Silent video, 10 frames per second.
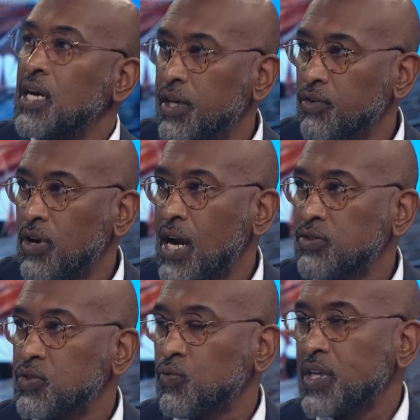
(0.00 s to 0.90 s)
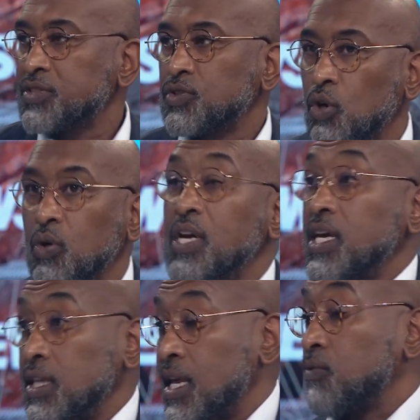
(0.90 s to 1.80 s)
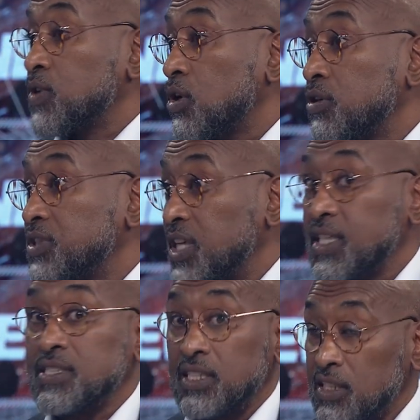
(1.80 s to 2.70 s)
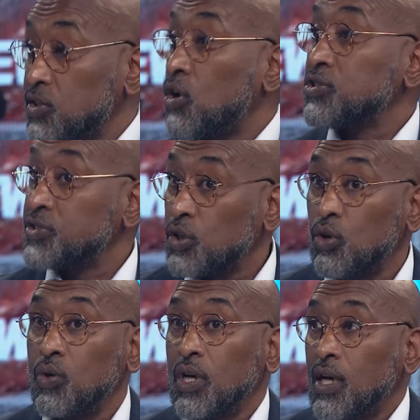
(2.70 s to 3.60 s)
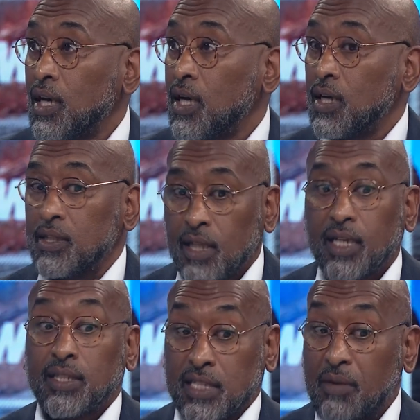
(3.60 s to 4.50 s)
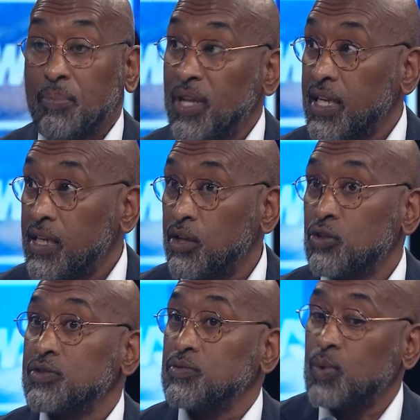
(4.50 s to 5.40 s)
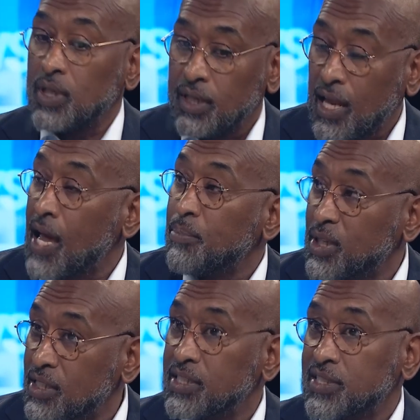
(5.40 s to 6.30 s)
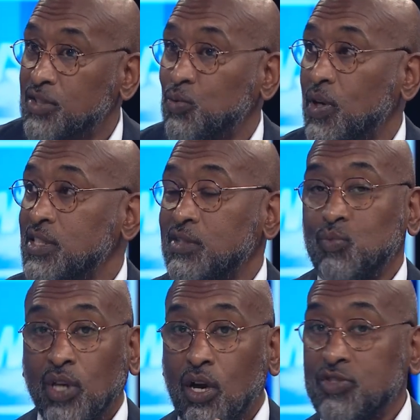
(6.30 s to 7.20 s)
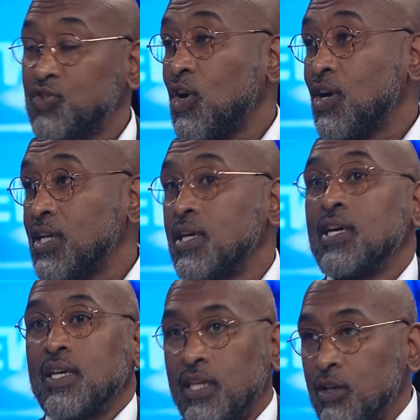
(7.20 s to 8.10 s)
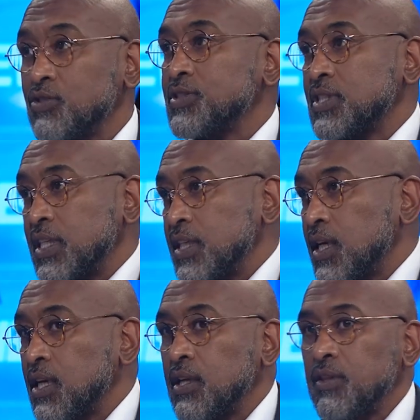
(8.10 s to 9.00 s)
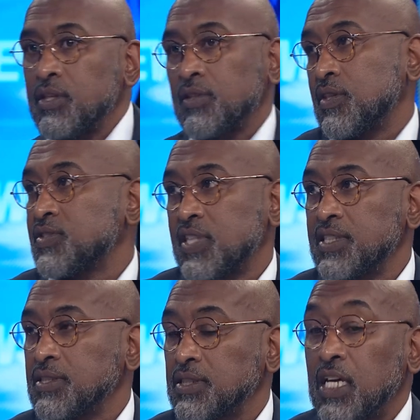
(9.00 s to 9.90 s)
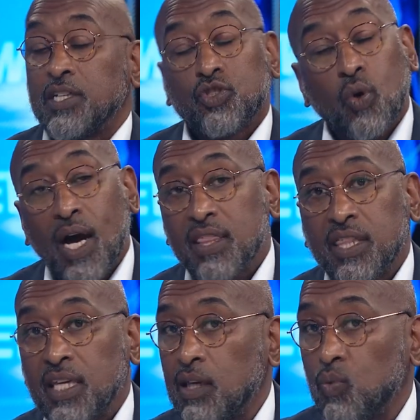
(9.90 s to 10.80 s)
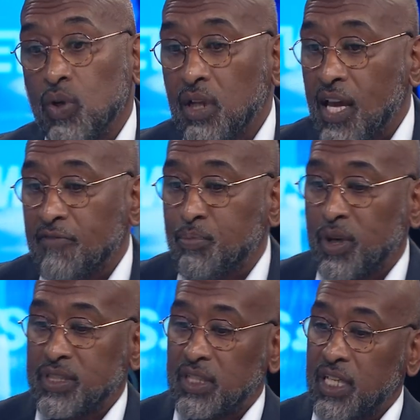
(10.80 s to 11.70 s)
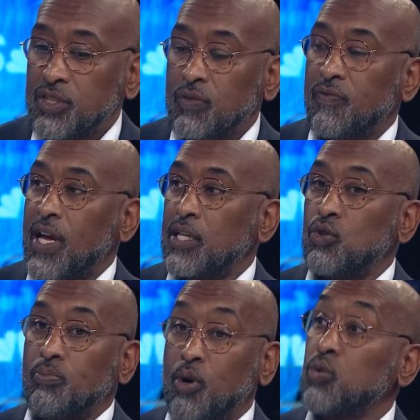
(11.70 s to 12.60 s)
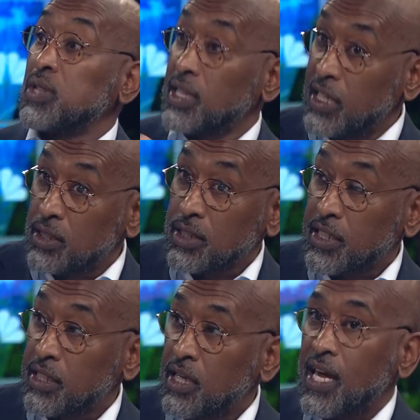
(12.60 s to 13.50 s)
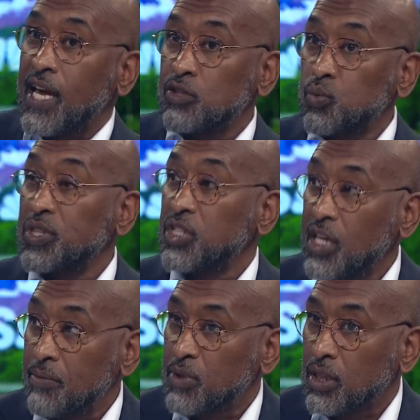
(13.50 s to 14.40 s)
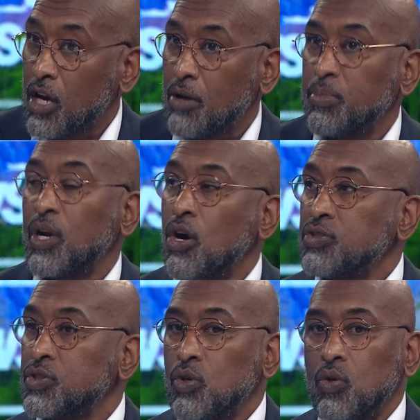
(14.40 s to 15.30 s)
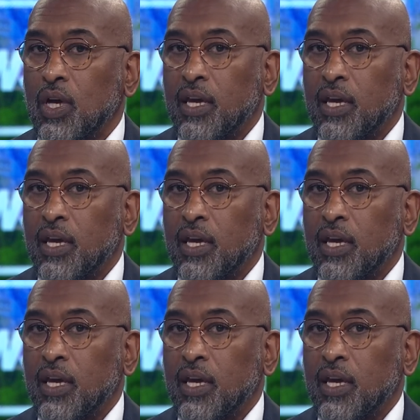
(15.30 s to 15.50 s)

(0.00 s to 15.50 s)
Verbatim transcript: under house arrest. So in that regard, yes, it is also uh, like a template. Here's what happened in this situation. We all saw it. Here's the, uh, the, the sentence. So I think it will have precedential value both legally as we shape the law, but also